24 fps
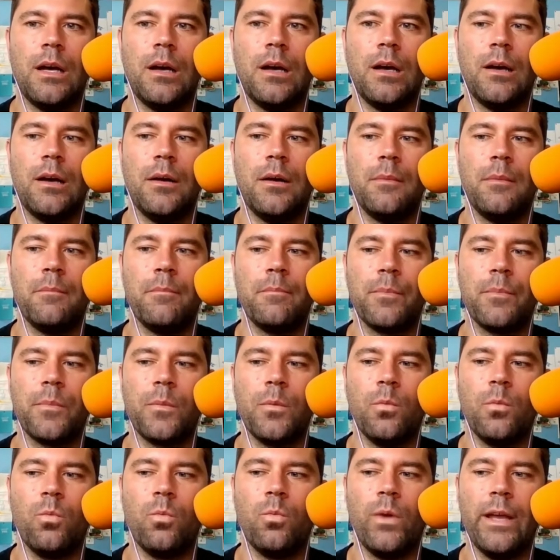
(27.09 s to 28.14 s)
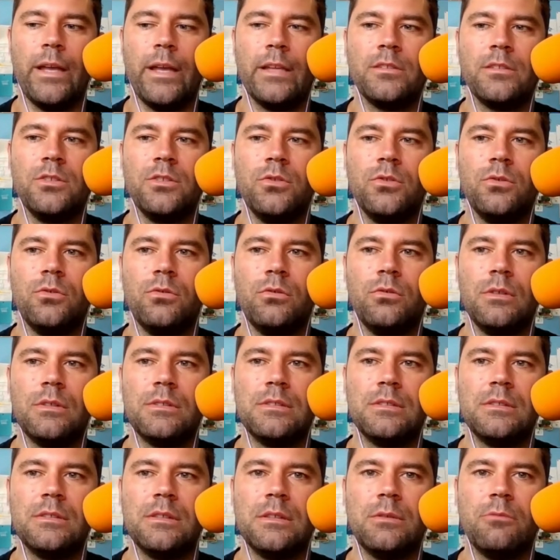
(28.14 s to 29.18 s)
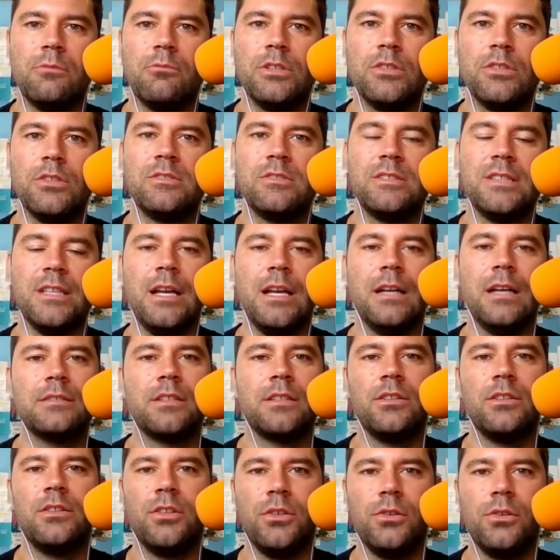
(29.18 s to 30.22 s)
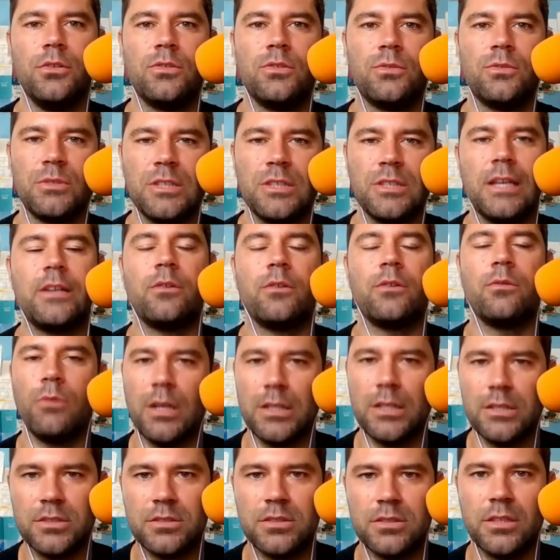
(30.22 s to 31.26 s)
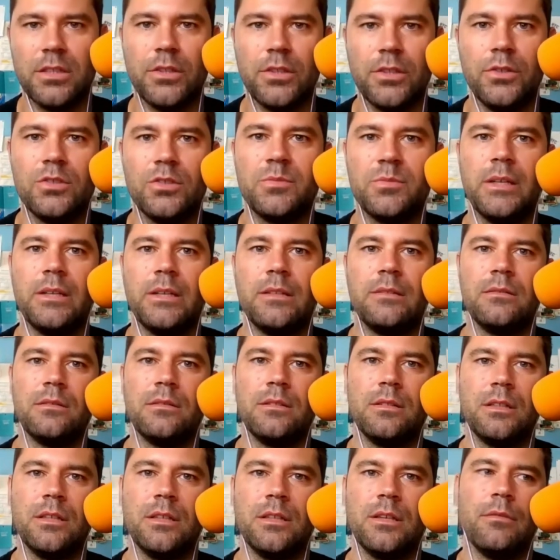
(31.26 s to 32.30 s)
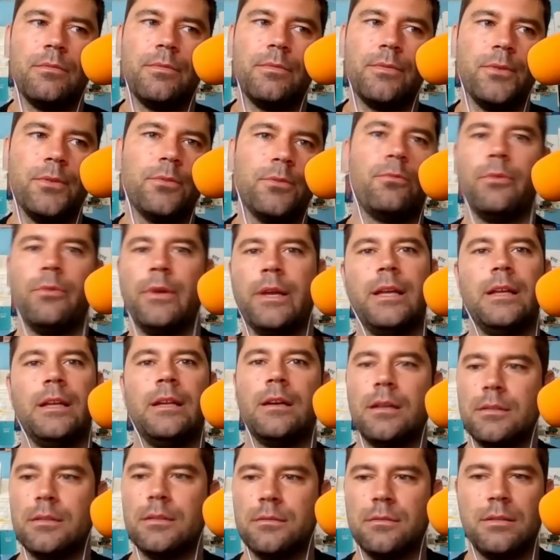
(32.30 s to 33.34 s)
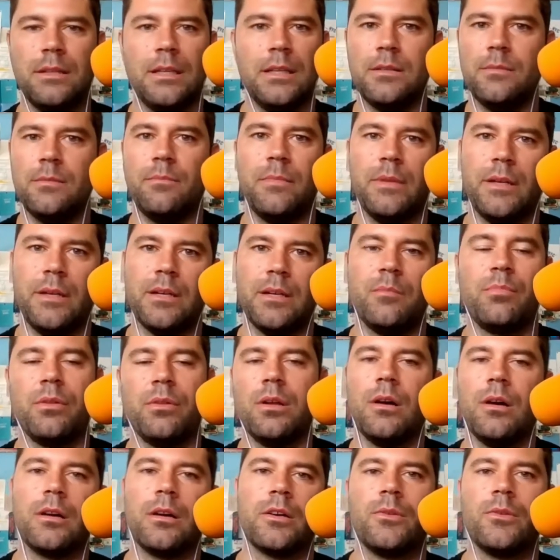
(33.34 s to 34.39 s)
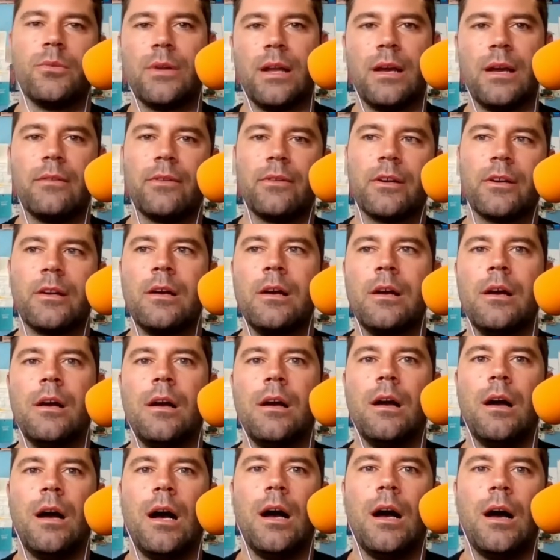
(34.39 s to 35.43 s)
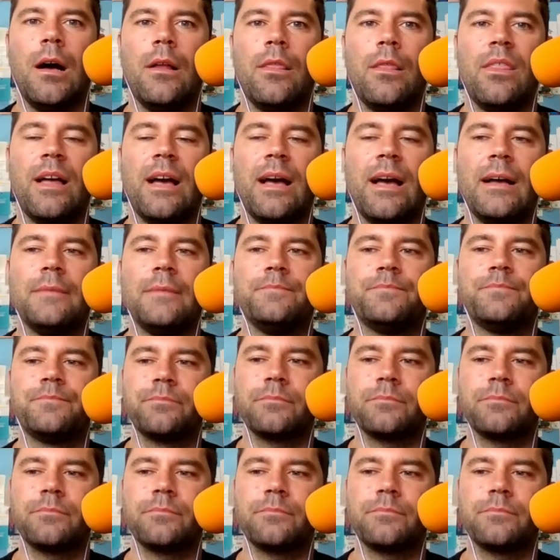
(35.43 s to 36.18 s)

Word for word: um, when you when you see on the news, which I don't watch the news, but you know, if you read on in a in a blog or whatever, uh, that